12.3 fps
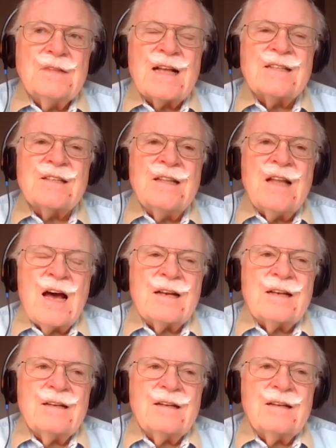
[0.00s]
that's
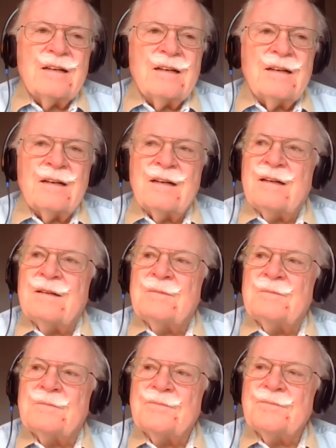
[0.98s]
not
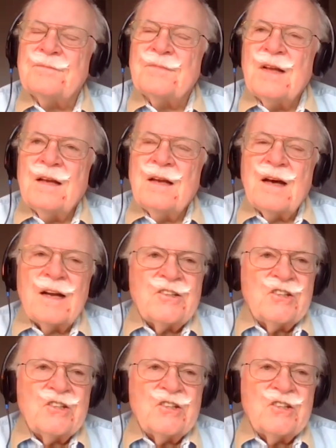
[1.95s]
a